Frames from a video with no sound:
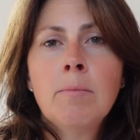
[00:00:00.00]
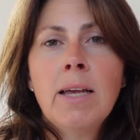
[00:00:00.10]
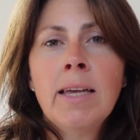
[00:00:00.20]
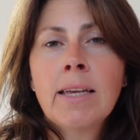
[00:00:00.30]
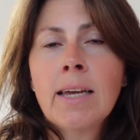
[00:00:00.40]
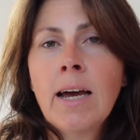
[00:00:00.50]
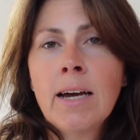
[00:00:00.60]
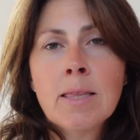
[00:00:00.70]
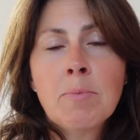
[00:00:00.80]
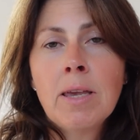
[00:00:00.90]
it can
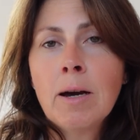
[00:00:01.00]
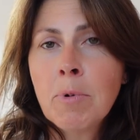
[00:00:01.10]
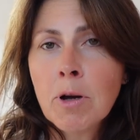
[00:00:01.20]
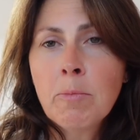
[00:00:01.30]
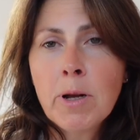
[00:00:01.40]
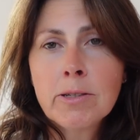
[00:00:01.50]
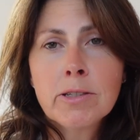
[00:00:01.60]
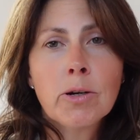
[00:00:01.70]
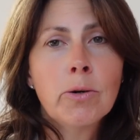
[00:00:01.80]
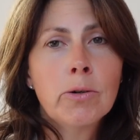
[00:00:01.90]
either be a blog
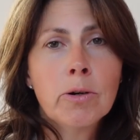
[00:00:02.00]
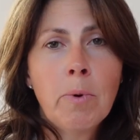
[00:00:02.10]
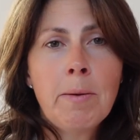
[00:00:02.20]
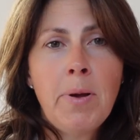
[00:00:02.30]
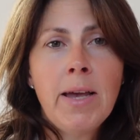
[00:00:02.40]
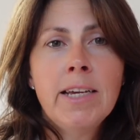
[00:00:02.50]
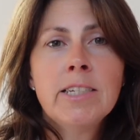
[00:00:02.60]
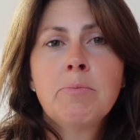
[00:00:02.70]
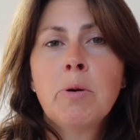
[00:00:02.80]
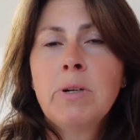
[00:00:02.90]
post or a web
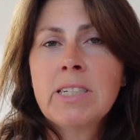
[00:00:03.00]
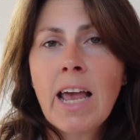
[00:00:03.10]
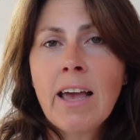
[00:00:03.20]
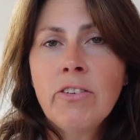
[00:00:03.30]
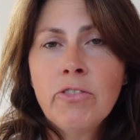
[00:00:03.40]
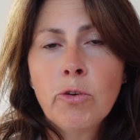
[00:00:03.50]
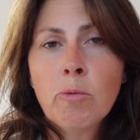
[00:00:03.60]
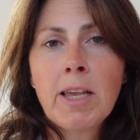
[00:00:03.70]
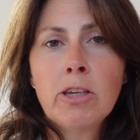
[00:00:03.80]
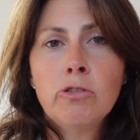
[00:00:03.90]
page, but whichever
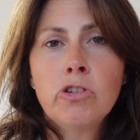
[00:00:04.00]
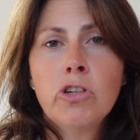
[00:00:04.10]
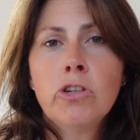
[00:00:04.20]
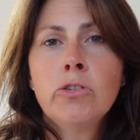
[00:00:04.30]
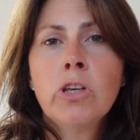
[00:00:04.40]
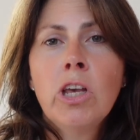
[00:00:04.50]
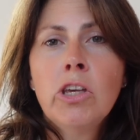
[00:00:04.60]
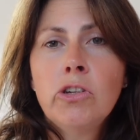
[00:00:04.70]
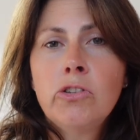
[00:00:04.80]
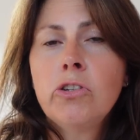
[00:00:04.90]
format you choose,
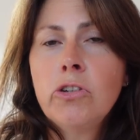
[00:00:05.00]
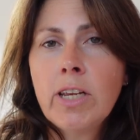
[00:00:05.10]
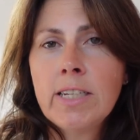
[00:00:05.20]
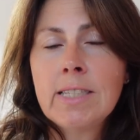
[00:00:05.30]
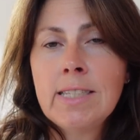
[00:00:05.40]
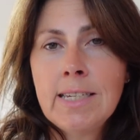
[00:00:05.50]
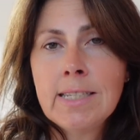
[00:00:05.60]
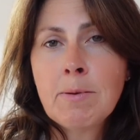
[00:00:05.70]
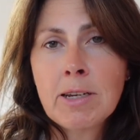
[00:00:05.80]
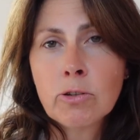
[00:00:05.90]
you do
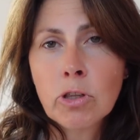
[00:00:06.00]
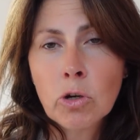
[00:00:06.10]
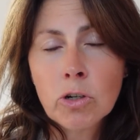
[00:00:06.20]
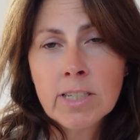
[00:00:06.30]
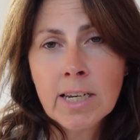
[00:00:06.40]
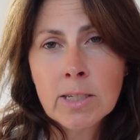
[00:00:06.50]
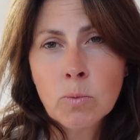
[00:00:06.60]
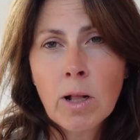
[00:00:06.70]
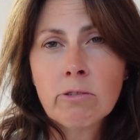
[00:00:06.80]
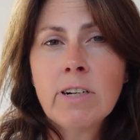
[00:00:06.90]
need to make sure that your content is
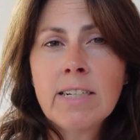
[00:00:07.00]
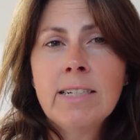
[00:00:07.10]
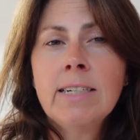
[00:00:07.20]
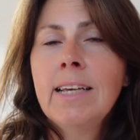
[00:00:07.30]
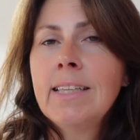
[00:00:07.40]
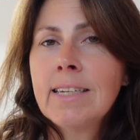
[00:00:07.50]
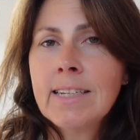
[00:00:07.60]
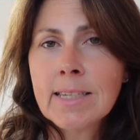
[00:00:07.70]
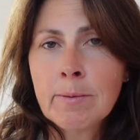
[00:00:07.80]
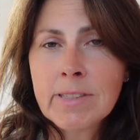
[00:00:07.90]
well written, that
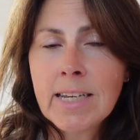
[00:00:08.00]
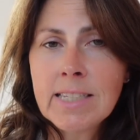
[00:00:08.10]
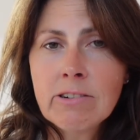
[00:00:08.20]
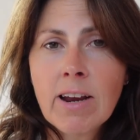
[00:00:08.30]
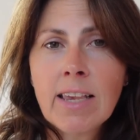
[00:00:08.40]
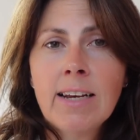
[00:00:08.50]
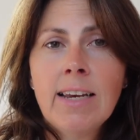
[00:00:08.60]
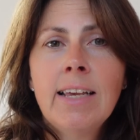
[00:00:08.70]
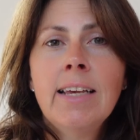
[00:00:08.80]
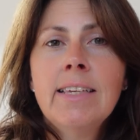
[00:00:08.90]
it's updated
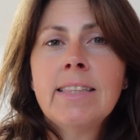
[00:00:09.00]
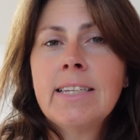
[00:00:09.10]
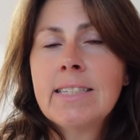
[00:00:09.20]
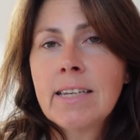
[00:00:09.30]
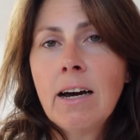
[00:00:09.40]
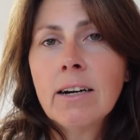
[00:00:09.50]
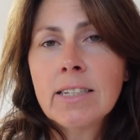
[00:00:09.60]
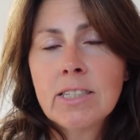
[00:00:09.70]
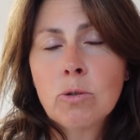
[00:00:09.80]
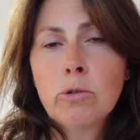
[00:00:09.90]
regularly, that it's
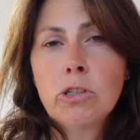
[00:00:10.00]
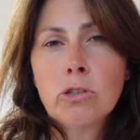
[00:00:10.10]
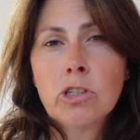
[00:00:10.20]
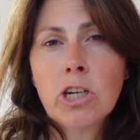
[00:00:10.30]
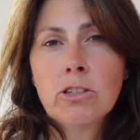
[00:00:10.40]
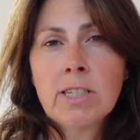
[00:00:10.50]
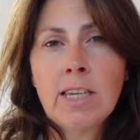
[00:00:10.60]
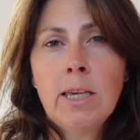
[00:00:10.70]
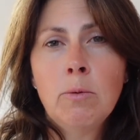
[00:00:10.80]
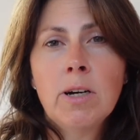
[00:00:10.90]
targeted towards your chosen
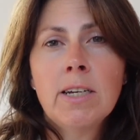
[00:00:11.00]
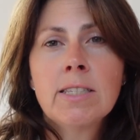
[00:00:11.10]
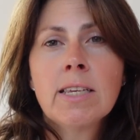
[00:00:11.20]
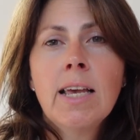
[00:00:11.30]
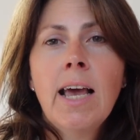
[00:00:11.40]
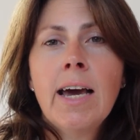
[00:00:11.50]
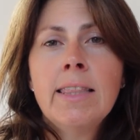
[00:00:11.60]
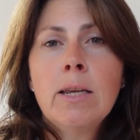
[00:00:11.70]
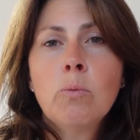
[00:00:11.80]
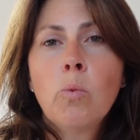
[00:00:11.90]
keywords.
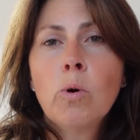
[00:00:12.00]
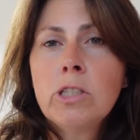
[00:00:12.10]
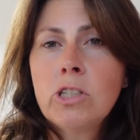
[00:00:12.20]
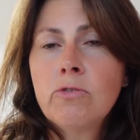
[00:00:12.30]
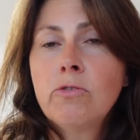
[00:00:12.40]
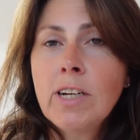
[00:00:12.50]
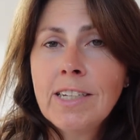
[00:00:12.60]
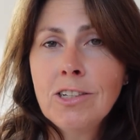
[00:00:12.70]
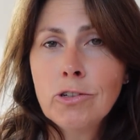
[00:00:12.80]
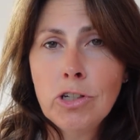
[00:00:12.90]
And then once you've
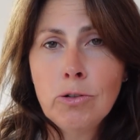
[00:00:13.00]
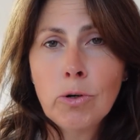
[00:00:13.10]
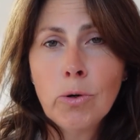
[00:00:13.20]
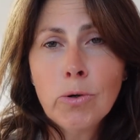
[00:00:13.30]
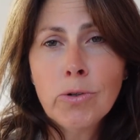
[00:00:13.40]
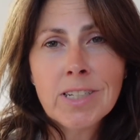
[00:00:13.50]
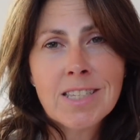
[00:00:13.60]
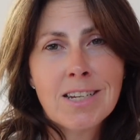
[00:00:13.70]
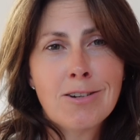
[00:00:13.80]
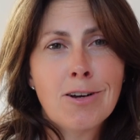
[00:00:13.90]
written your new
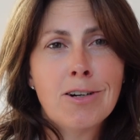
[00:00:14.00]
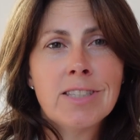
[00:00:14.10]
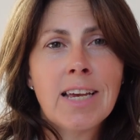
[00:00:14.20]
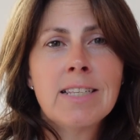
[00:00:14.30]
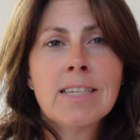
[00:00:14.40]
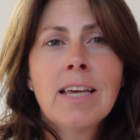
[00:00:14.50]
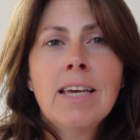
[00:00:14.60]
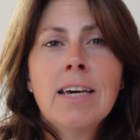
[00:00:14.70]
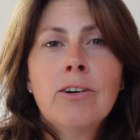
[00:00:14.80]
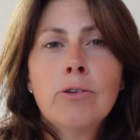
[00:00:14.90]
Cornerstone content
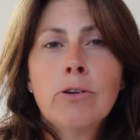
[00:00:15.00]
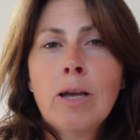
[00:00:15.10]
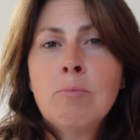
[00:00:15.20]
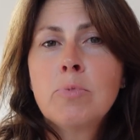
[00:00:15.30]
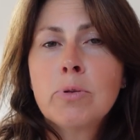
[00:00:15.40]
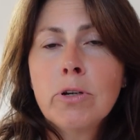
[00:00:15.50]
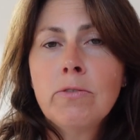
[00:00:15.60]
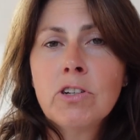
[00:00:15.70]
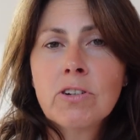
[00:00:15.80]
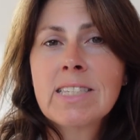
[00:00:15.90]
or
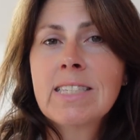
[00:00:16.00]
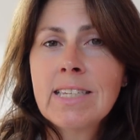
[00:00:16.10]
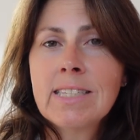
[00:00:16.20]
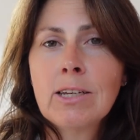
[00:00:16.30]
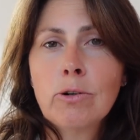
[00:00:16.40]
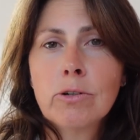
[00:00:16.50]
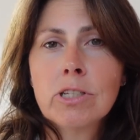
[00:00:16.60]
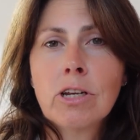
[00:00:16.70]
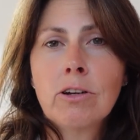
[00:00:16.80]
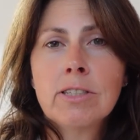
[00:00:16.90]
improved your existing
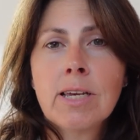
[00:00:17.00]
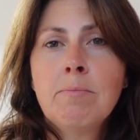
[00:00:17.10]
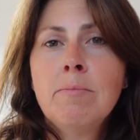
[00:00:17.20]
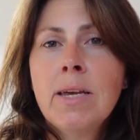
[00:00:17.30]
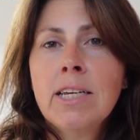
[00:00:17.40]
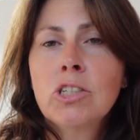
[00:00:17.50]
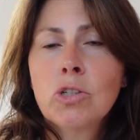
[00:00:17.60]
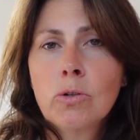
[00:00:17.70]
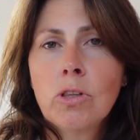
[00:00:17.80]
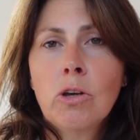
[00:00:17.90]
Cornerstone content, make
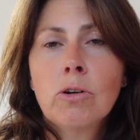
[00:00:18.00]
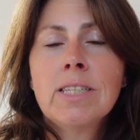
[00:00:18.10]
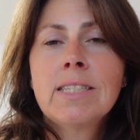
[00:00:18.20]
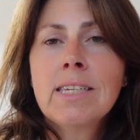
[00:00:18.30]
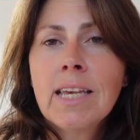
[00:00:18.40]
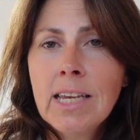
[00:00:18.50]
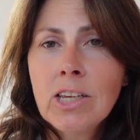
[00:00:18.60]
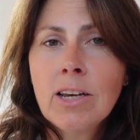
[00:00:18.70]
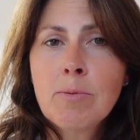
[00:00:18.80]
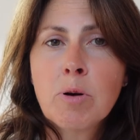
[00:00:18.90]
sure that you're
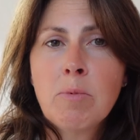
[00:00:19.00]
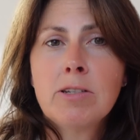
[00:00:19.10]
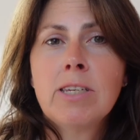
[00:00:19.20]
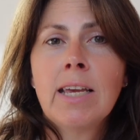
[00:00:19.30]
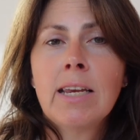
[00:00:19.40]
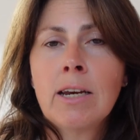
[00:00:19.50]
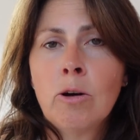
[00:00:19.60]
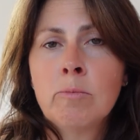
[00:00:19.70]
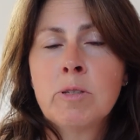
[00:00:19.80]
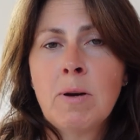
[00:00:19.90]
continually promoting it and
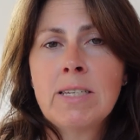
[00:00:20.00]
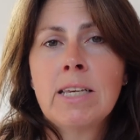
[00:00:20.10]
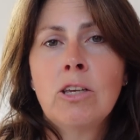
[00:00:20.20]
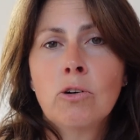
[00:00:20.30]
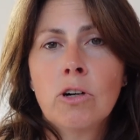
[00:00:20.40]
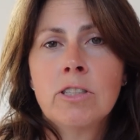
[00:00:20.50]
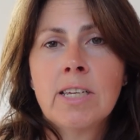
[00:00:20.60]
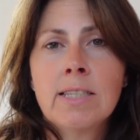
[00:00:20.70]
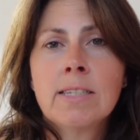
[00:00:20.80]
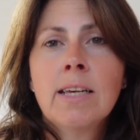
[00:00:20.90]
optimizing your
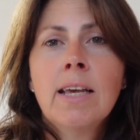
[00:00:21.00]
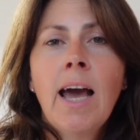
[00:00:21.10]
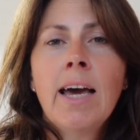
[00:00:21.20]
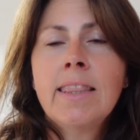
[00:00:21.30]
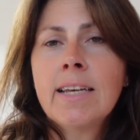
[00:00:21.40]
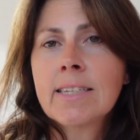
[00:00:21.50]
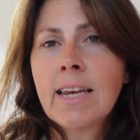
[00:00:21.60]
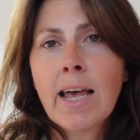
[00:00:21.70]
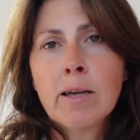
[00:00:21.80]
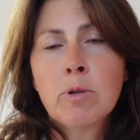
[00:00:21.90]
content. And that's
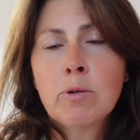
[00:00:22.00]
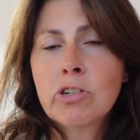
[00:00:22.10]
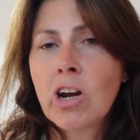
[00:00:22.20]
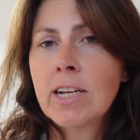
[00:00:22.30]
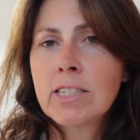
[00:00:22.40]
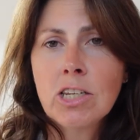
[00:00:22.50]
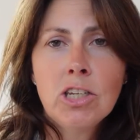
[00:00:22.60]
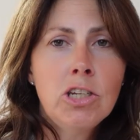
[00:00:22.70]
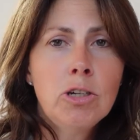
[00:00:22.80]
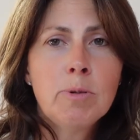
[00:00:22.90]
going to help you attract
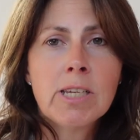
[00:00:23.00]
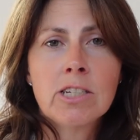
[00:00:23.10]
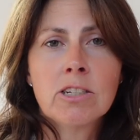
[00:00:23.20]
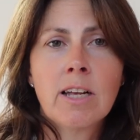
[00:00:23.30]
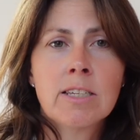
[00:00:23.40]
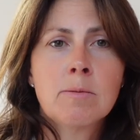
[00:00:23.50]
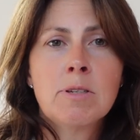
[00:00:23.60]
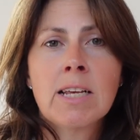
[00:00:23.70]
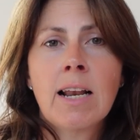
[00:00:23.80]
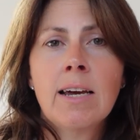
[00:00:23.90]
new potential
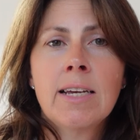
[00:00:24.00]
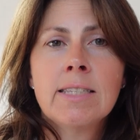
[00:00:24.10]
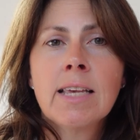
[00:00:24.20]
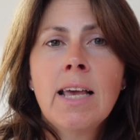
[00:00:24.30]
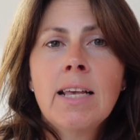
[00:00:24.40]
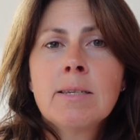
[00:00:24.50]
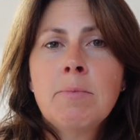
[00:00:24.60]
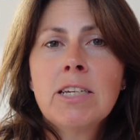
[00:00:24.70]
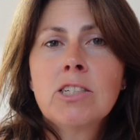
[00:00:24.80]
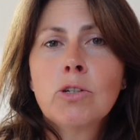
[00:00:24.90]
customers and clients, to
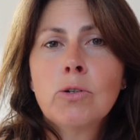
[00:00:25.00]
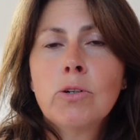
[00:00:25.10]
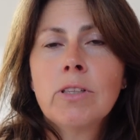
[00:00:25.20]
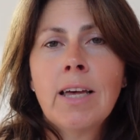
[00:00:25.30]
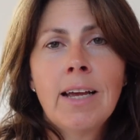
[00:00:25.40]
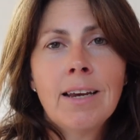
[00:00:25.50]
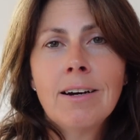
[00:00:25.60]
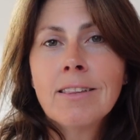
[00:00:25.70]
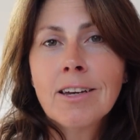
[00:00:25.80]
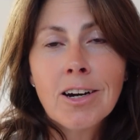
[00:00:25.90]
make sure
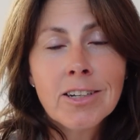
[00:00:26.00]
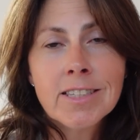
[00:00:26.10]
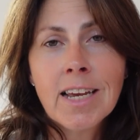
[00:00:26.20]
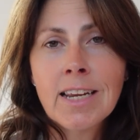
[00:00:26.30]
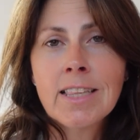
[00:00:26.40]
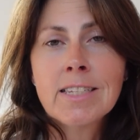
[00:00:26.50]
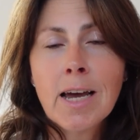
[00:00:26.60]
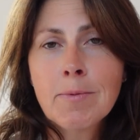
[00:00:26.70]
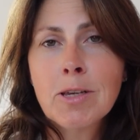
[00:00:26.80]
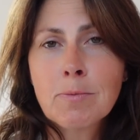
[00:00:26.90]
that the content and the
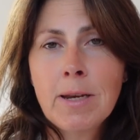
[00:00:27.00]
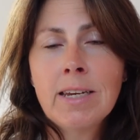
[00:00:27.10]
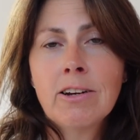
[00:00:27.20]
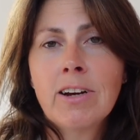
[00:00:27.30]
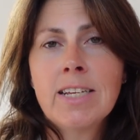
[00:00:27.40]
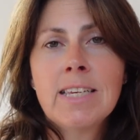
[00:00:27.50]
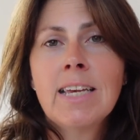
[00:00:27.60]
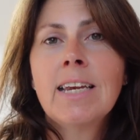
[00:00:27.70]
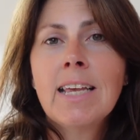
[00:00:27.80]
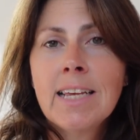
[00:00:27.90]
time that you're spending creating
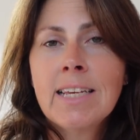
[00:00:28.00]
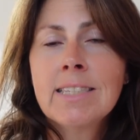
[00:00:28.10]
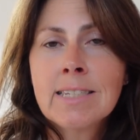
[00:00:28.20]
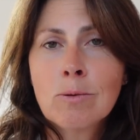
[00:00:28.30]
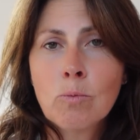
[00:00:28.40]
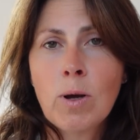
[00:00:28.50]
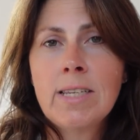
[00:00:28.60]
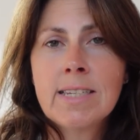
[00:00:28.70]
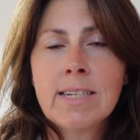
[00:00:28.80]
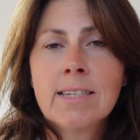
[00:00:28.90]
it isn't
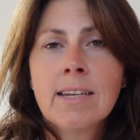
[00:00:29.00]
wasted.